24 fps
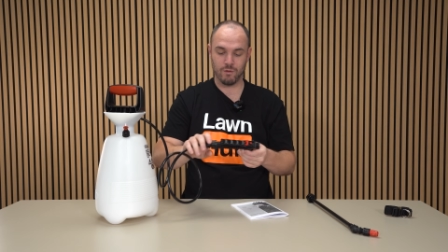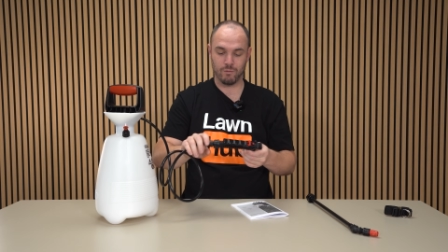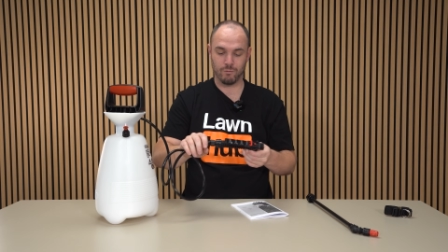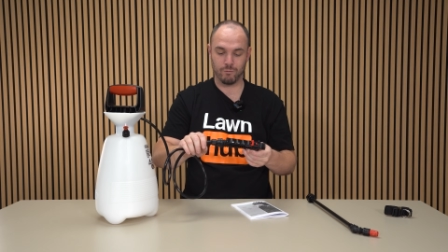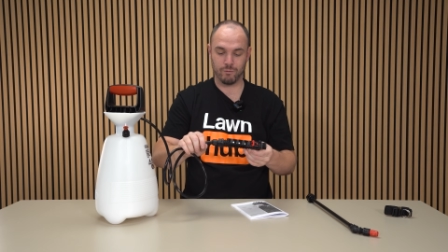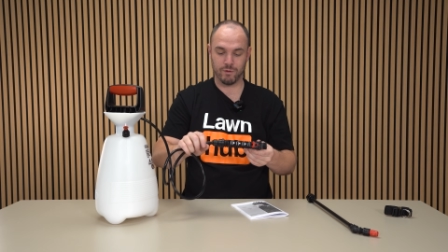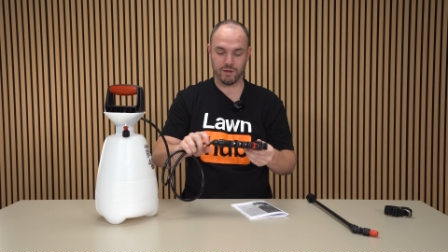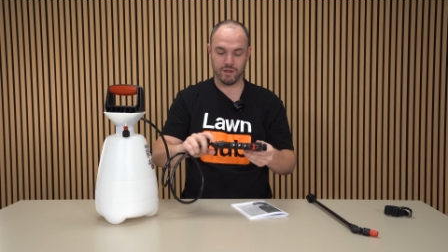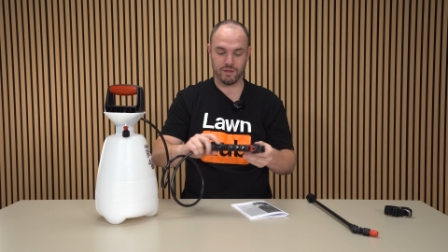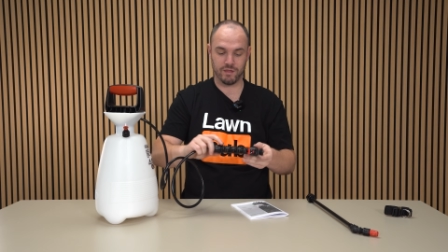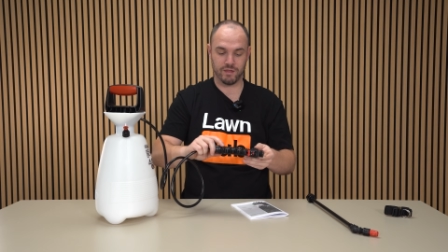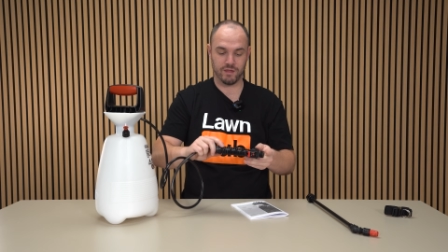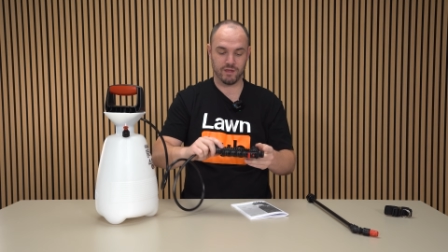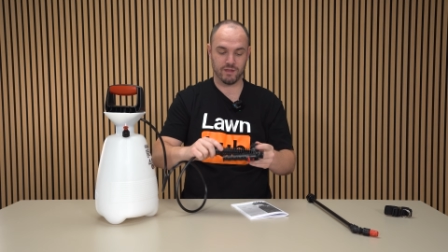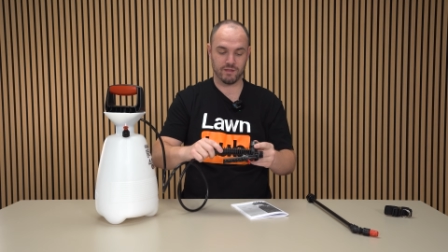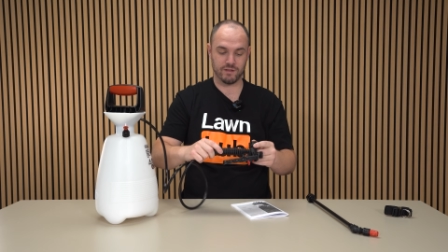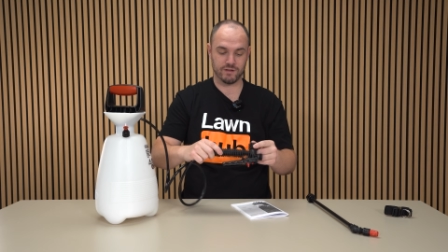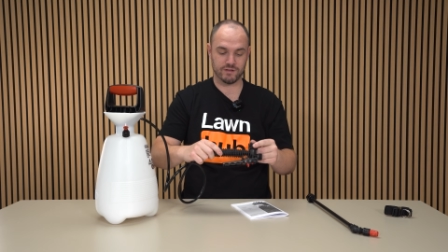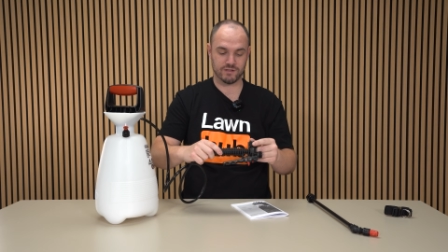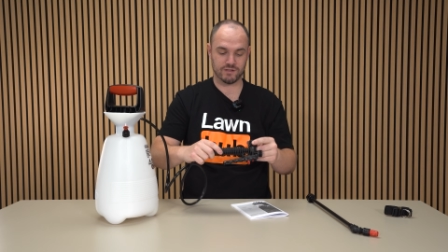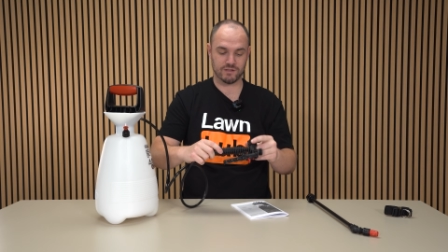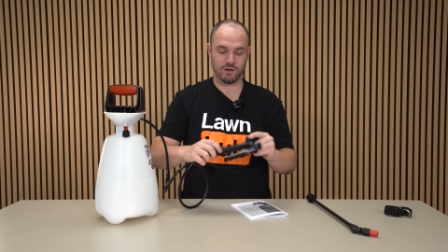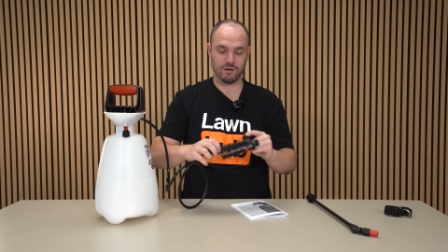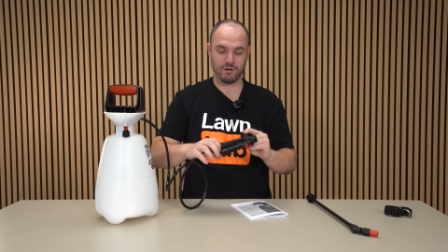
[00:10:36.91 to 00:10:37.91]
with the
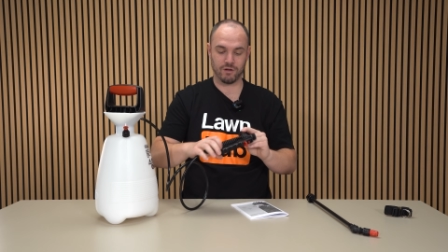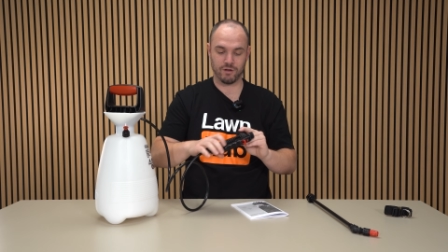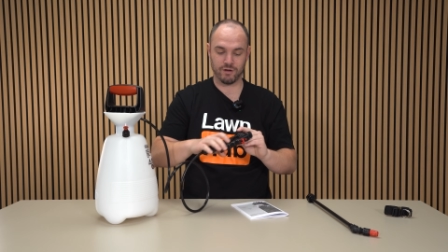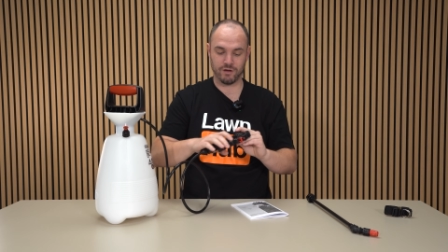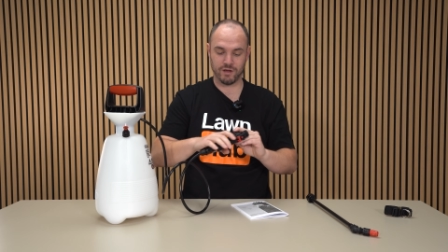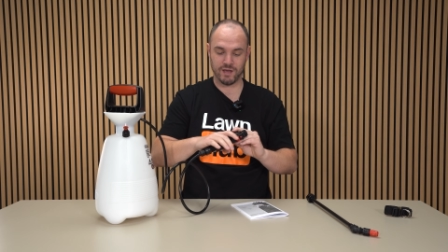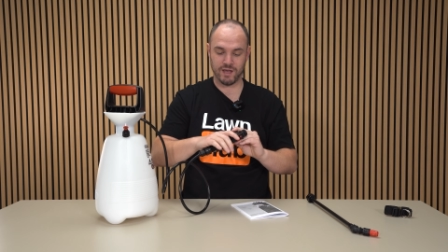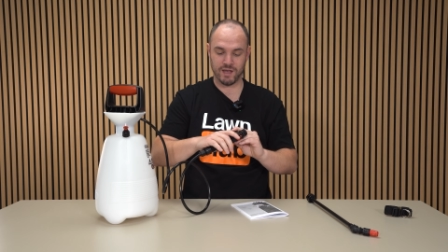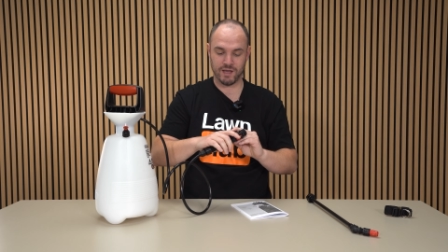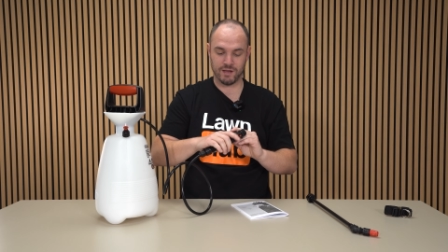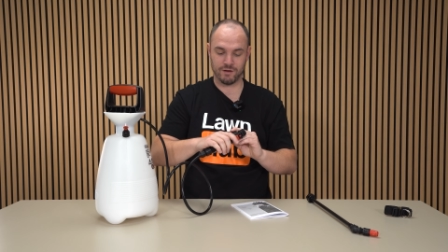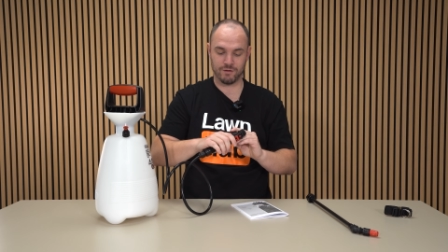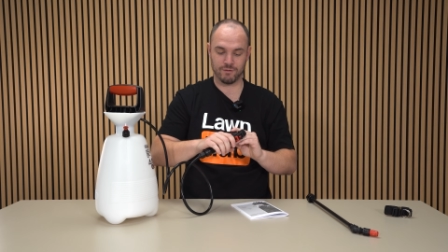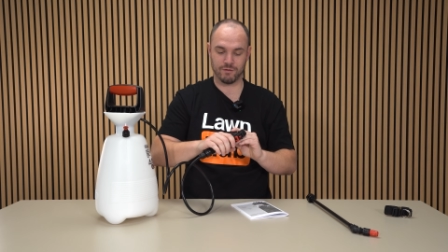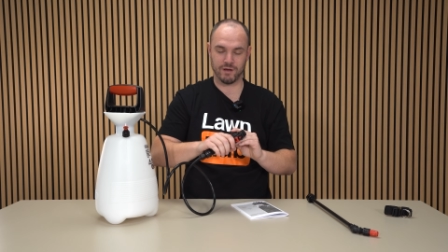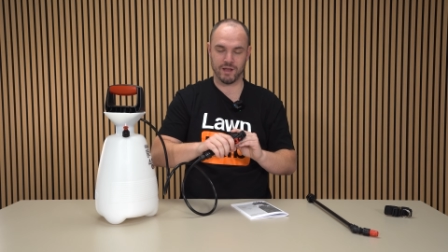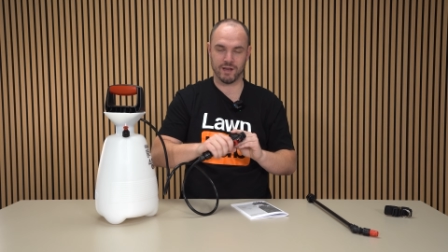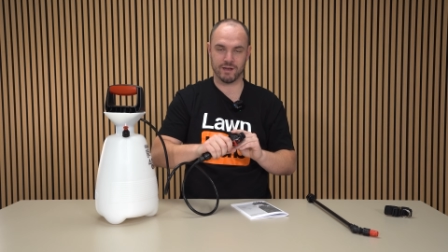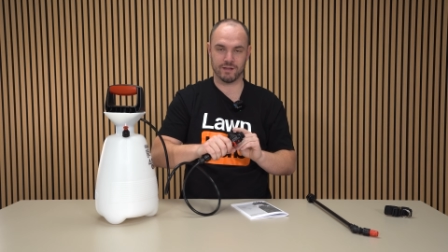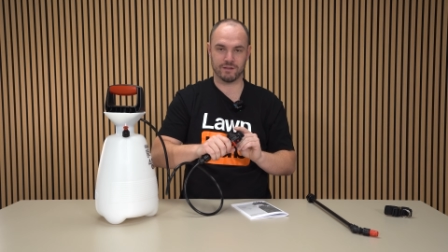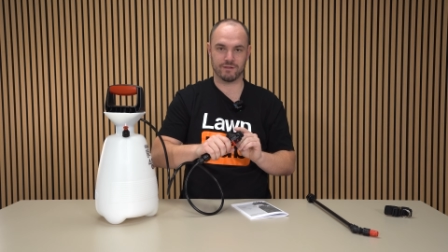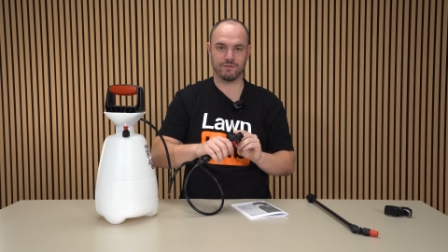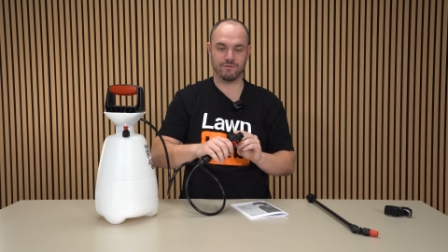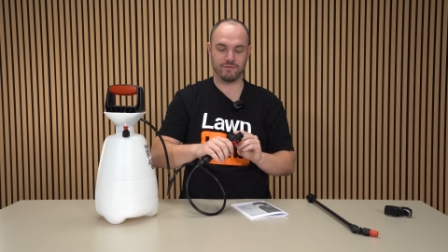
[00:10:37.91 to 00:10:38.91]
solo handle,
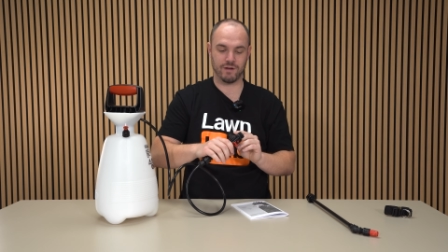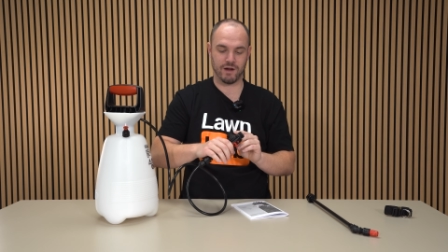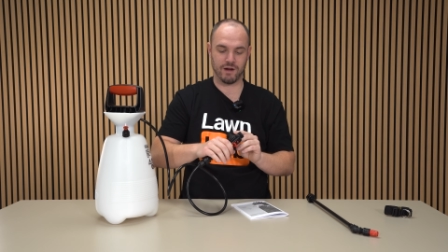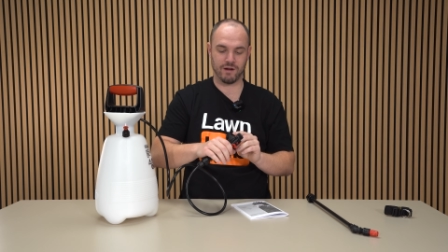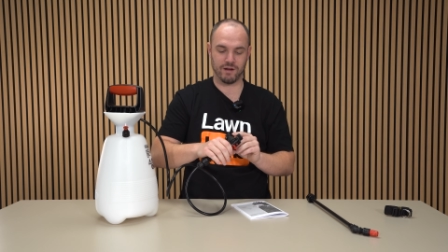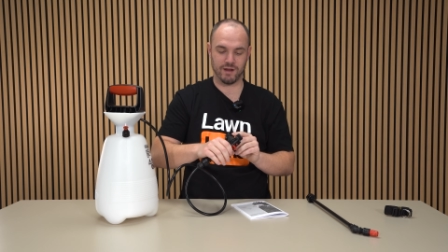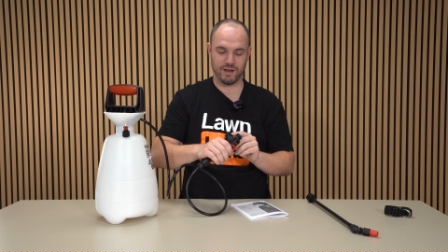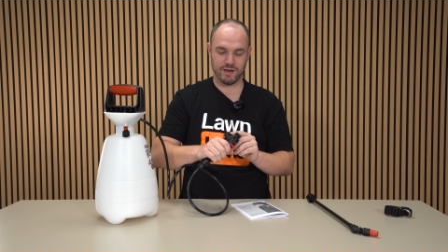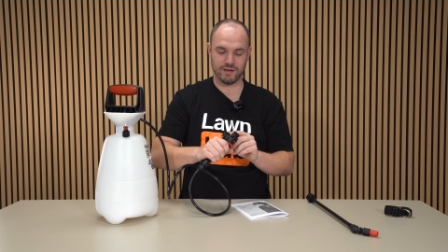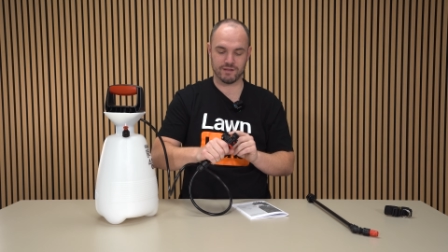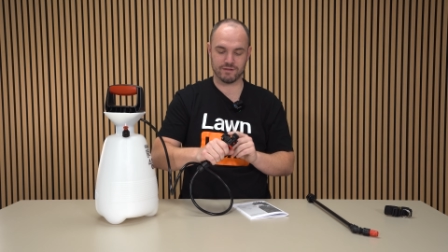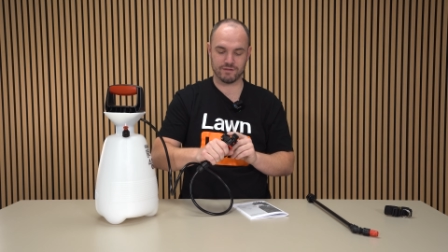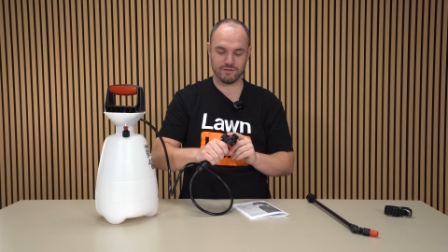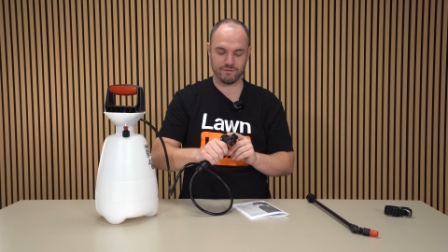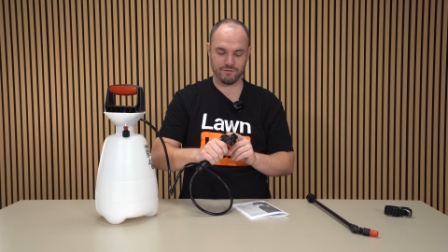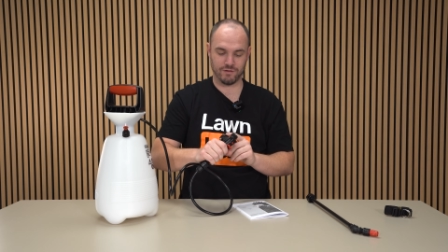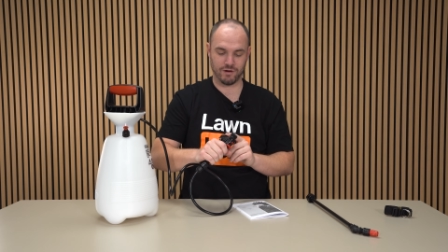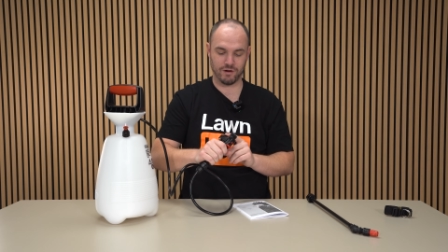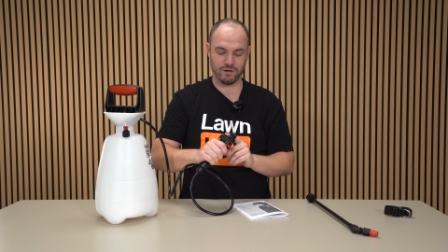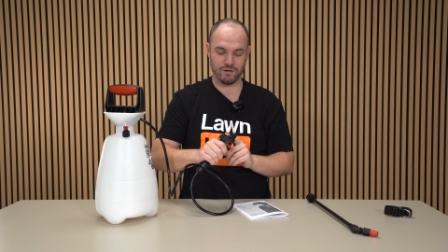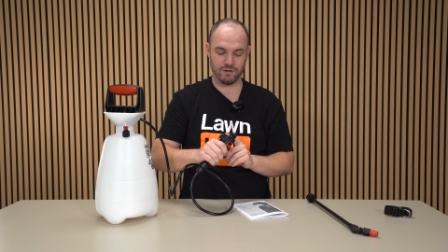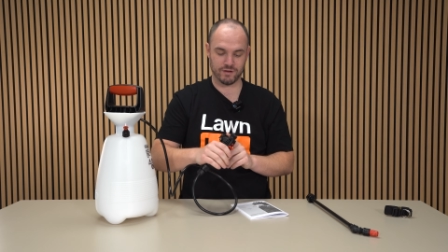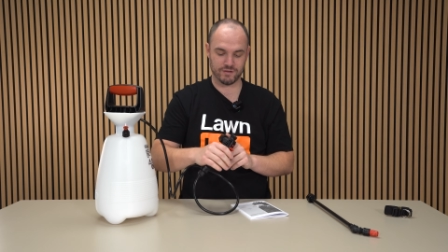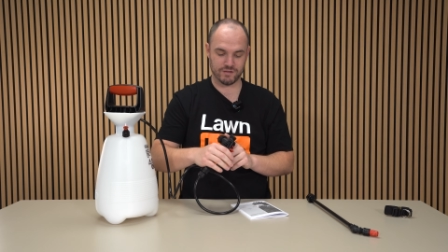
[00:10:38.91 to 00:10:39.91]
and it is a
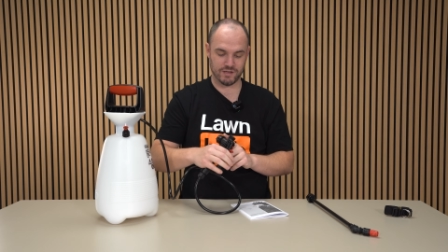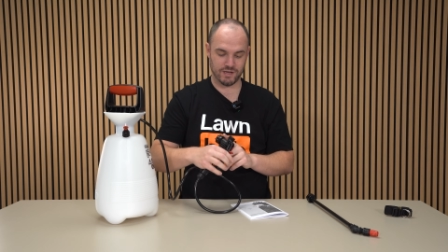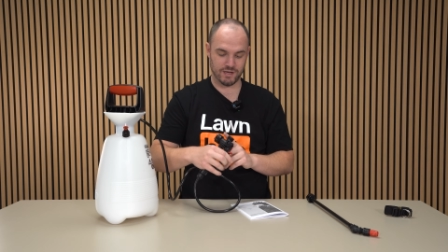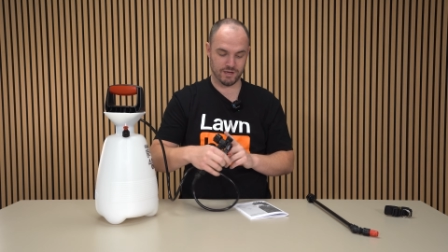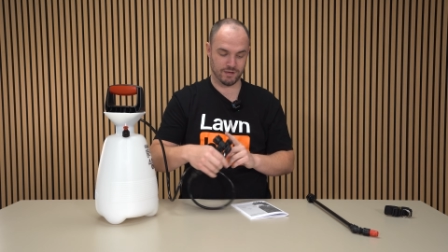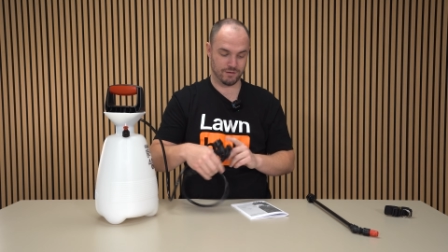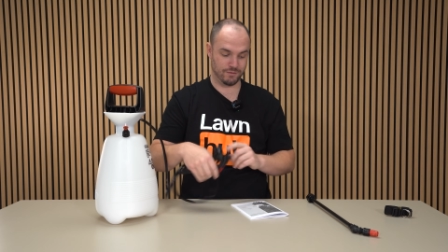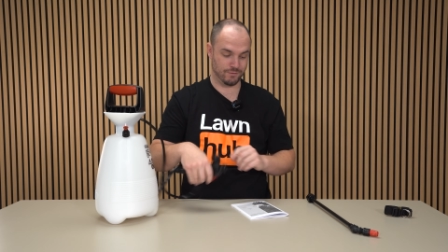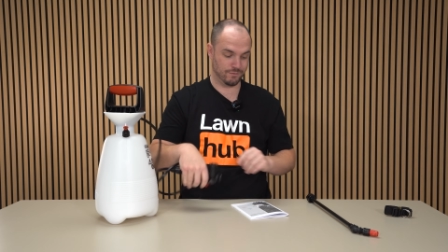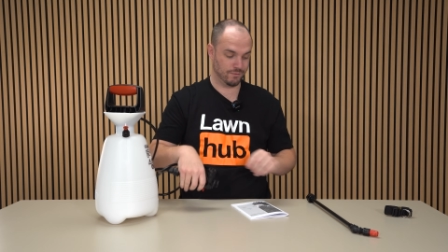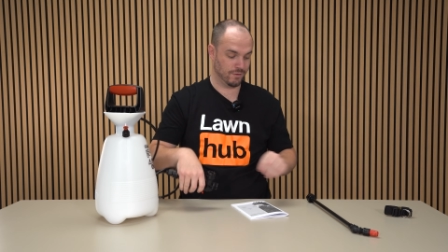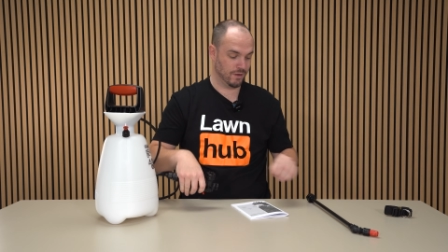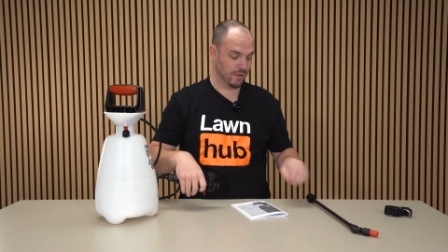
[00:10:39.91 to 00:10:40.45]
very nice handle.